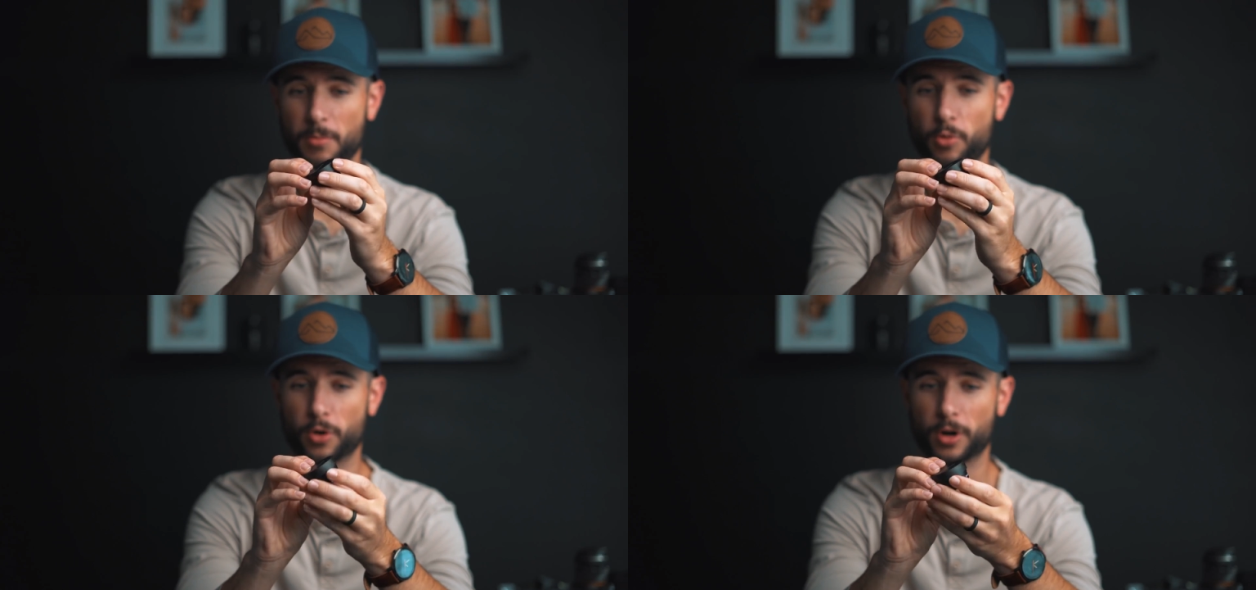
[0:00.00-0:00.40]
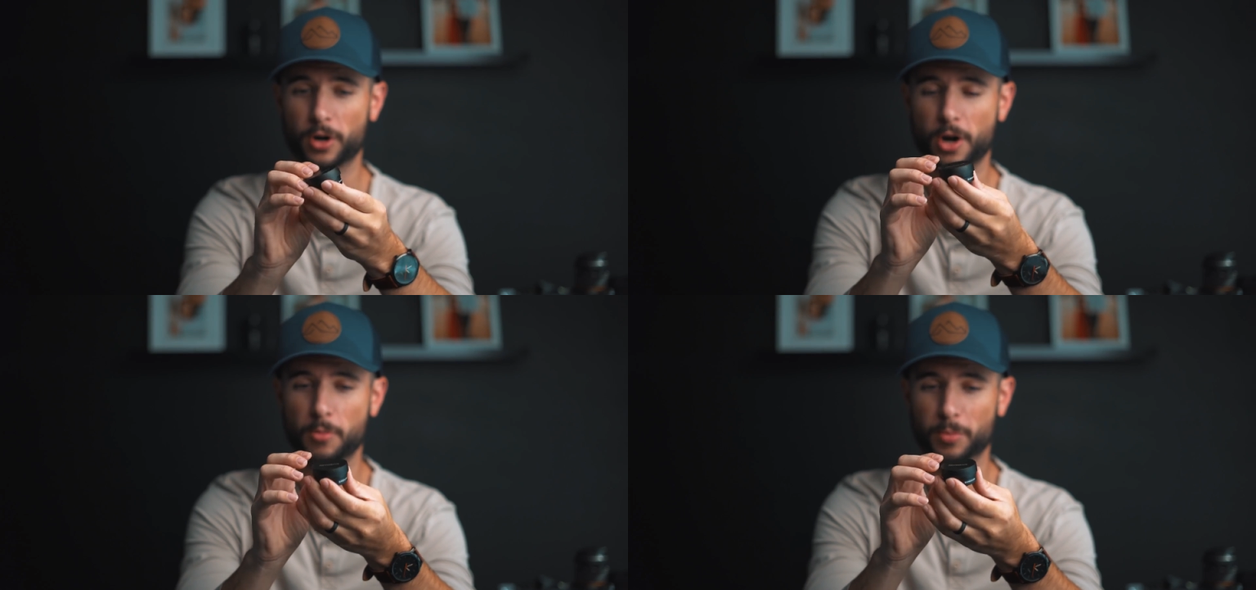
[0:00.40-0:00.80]
a
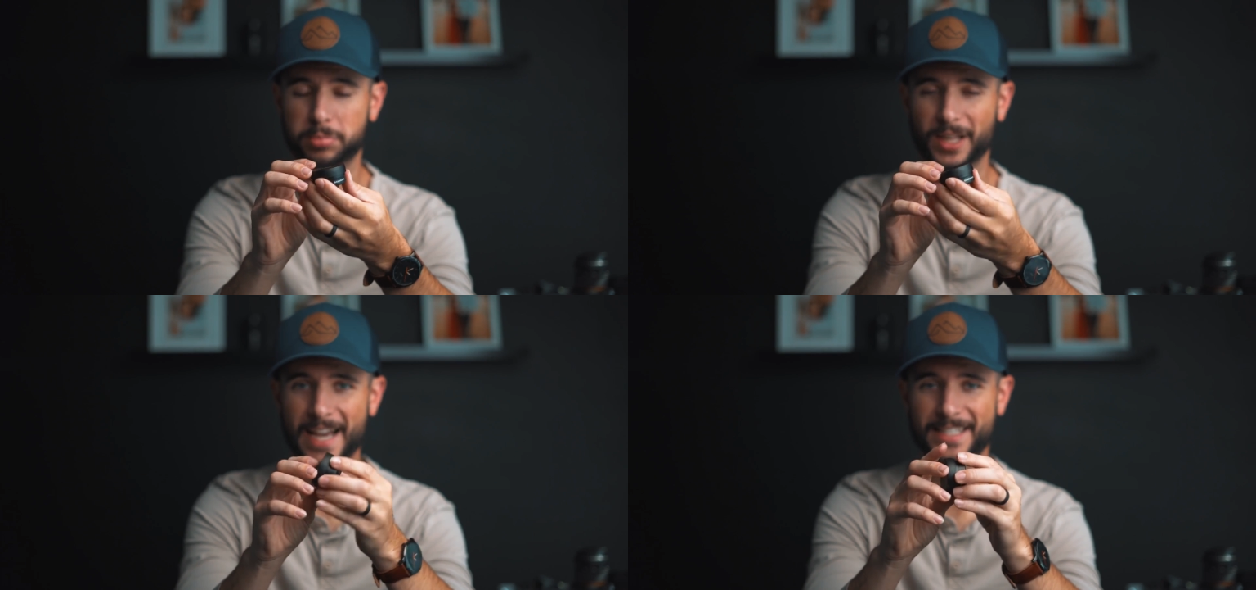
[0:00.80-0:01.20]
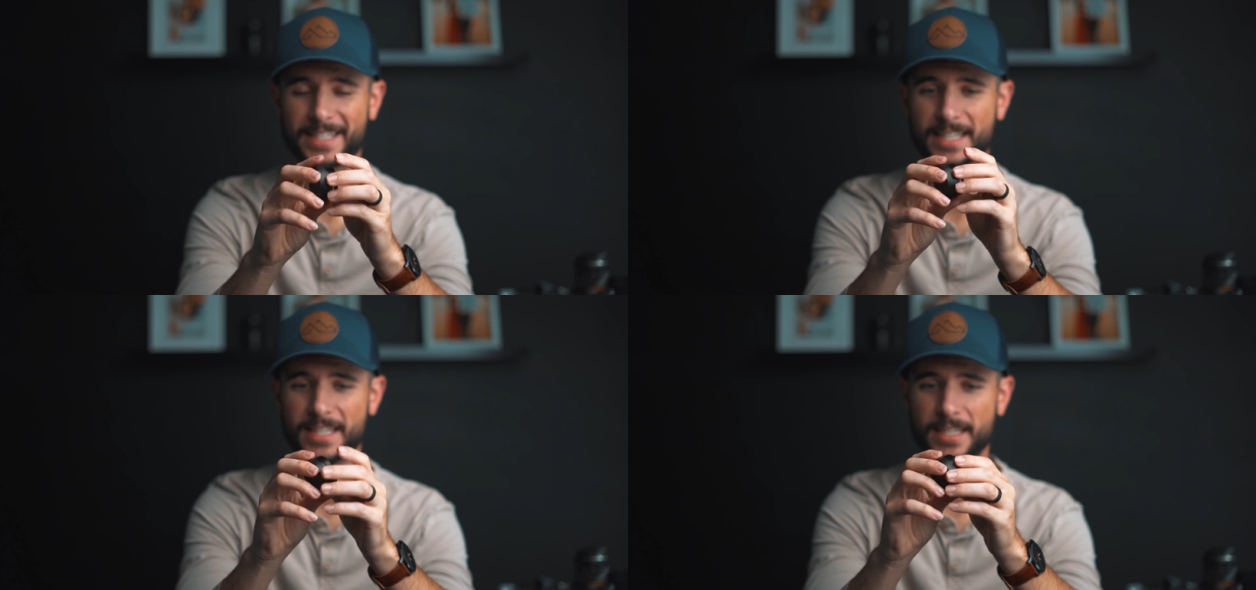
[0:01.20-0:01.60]
more
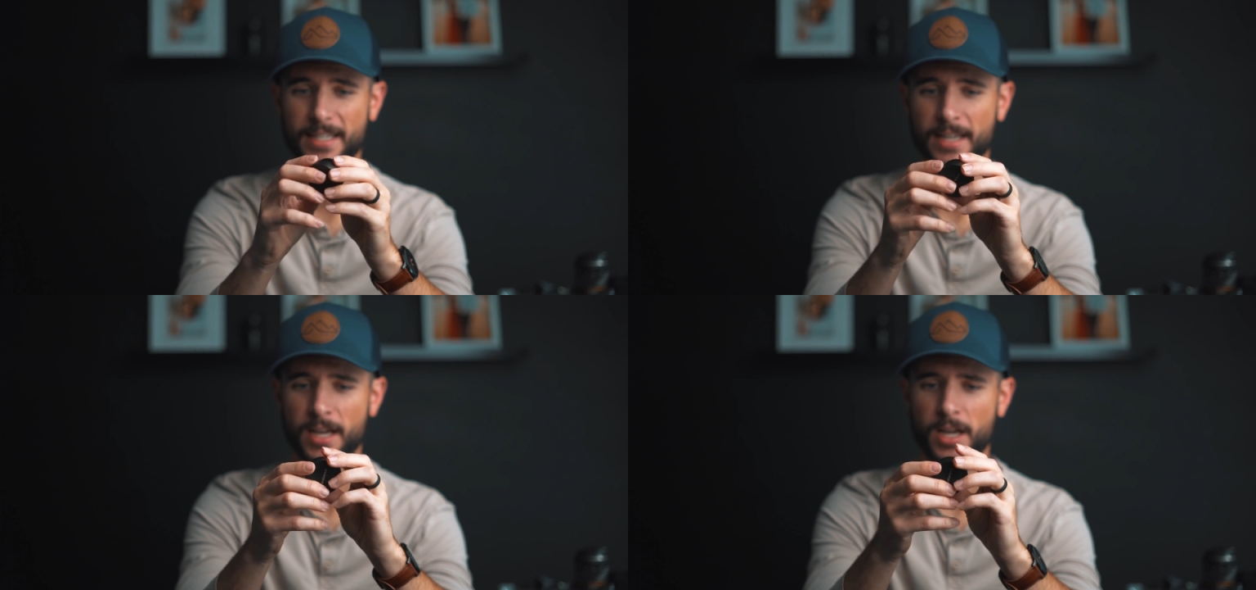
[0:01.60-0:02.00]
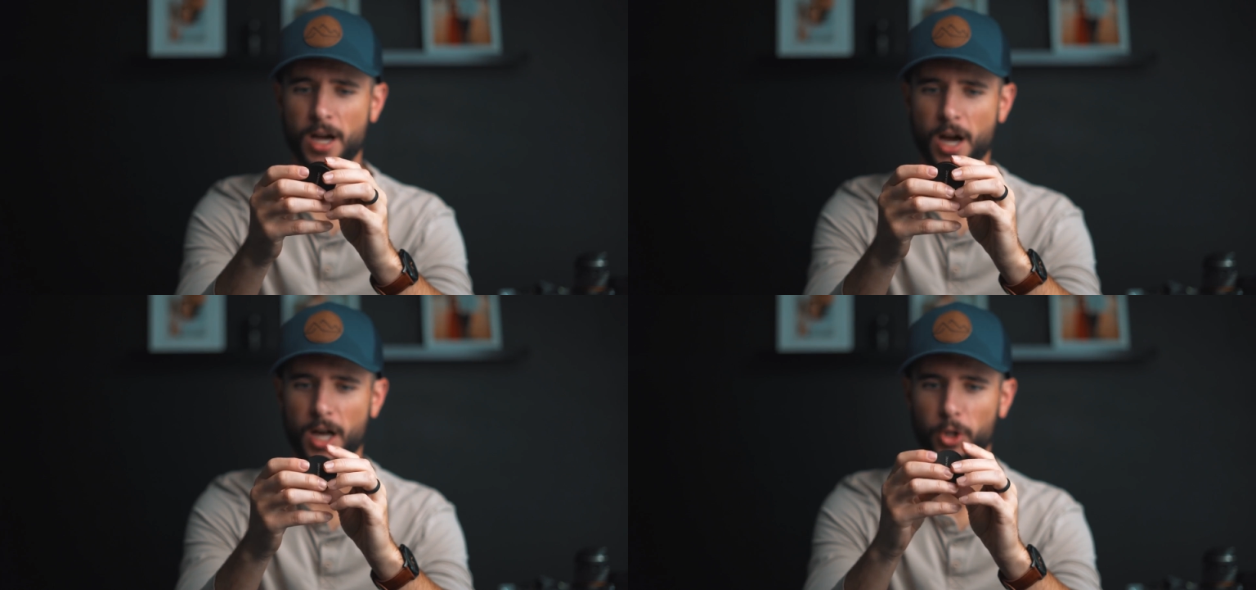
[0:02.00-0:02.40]
plasticky,
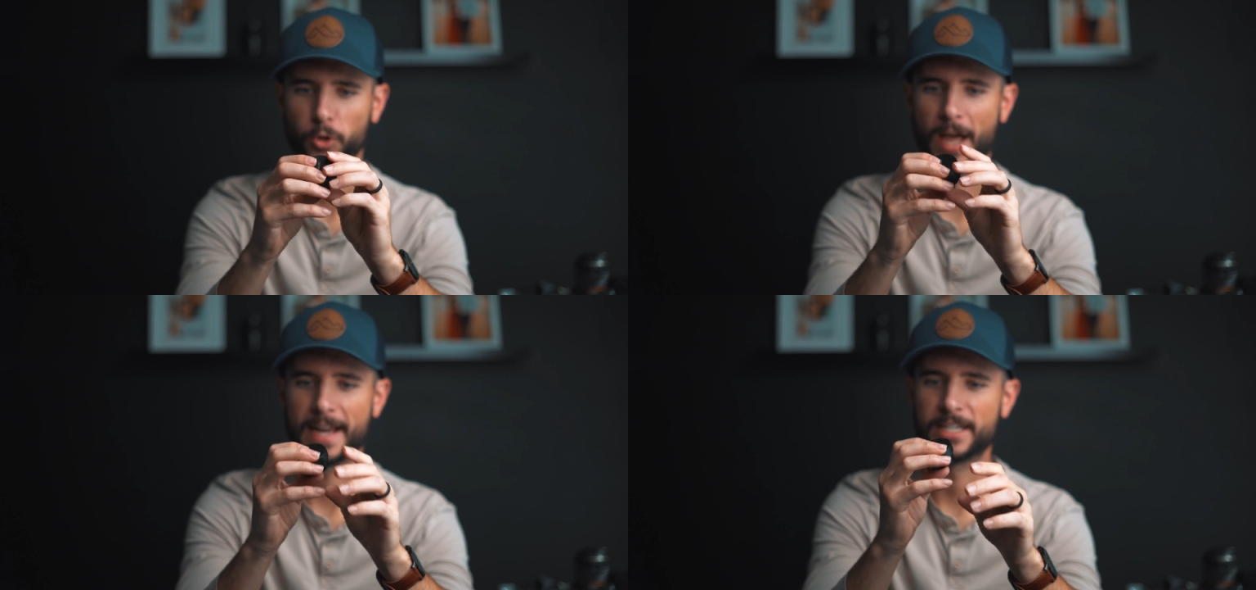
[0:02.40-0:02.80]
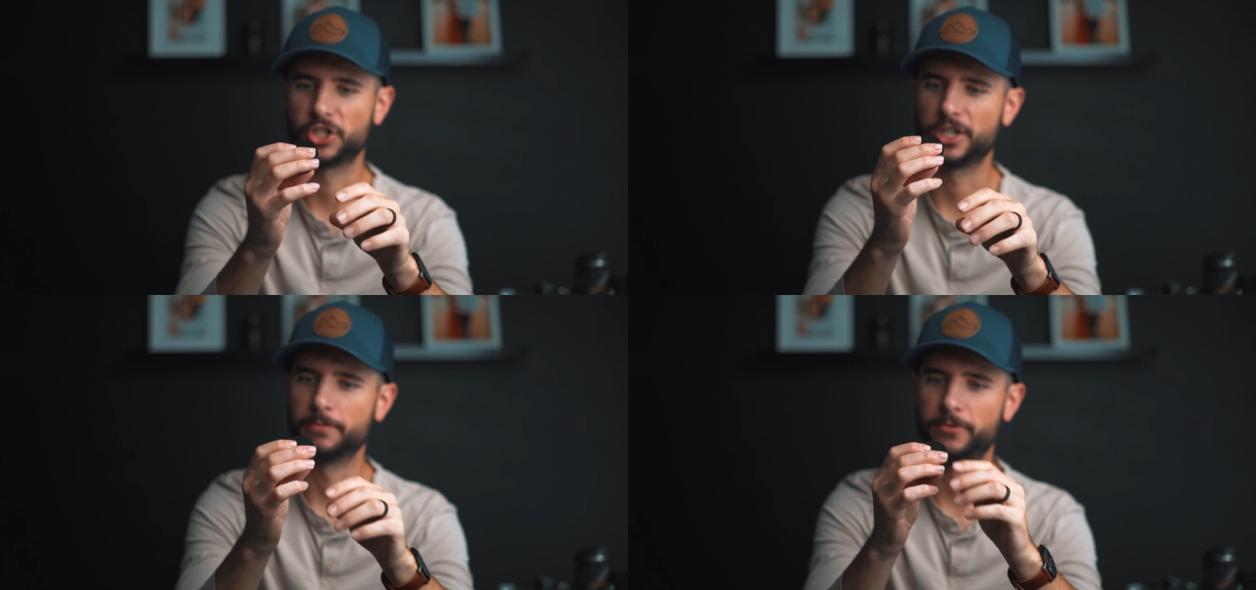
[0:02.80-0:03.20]
light,
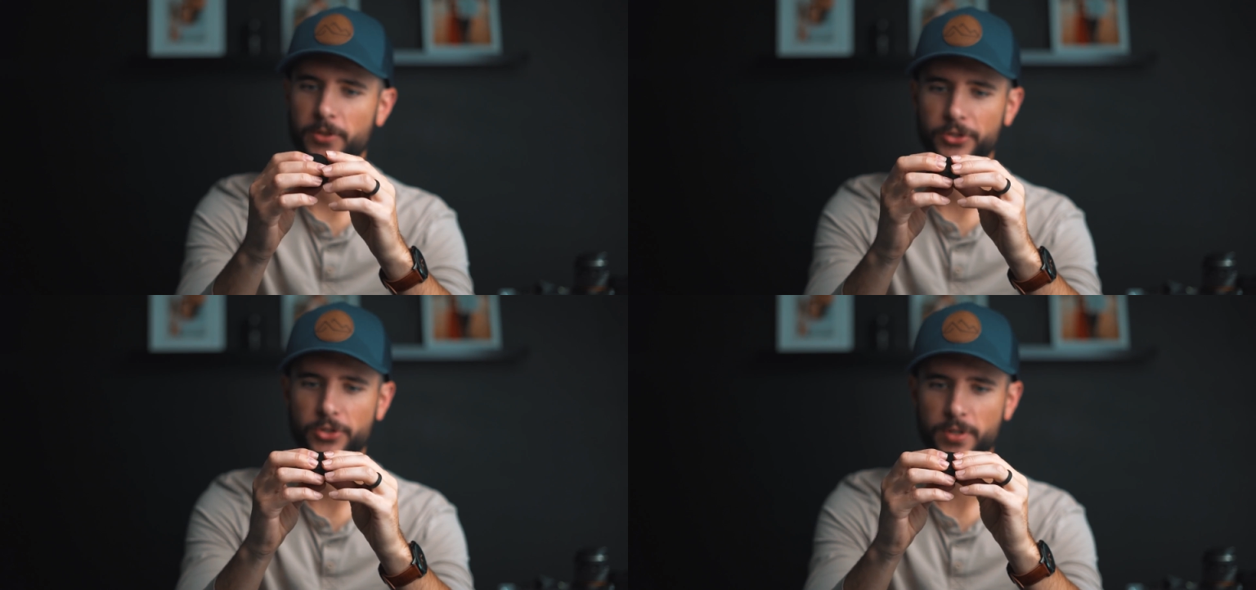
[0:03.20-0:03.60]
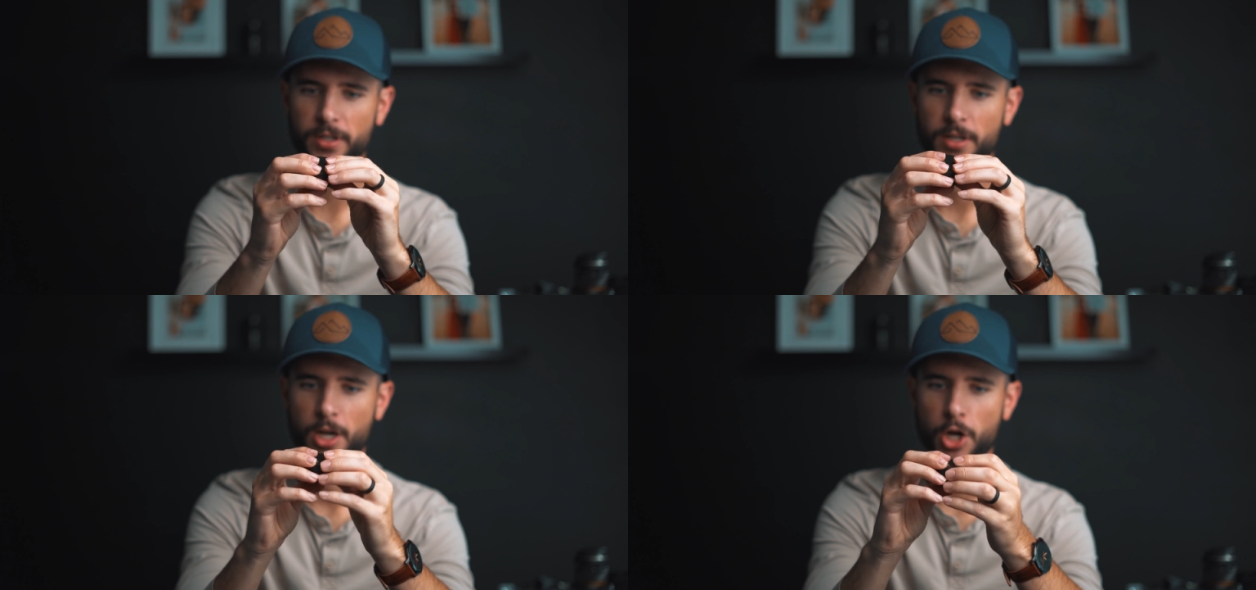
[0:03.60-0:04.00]
cheap feel to
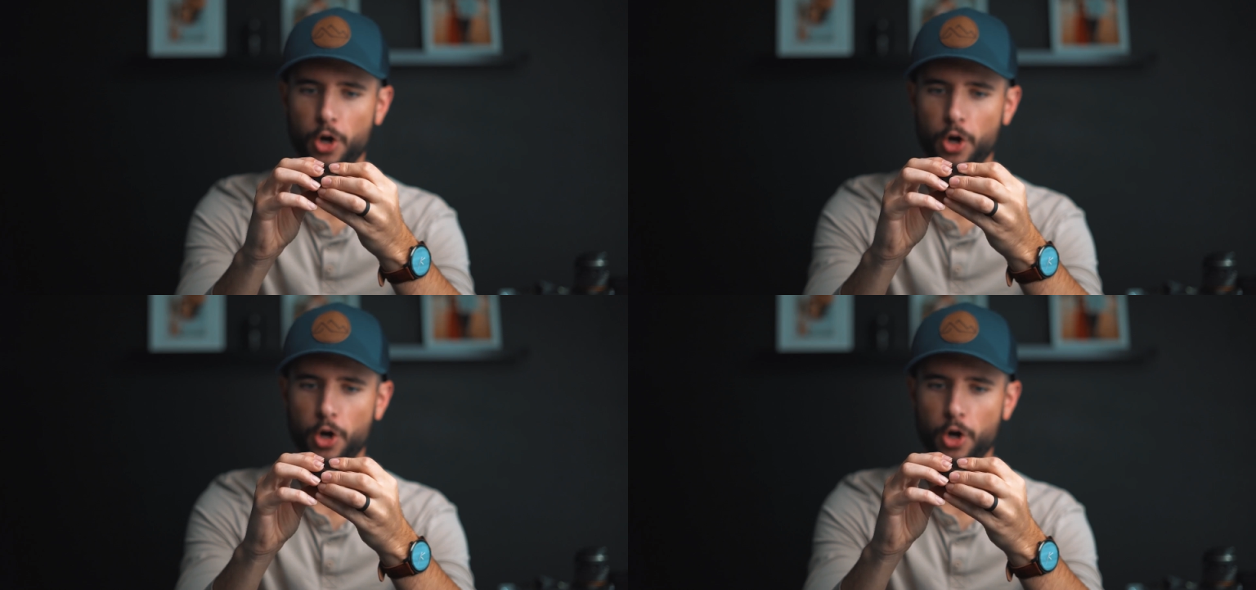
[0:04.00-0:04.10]
it,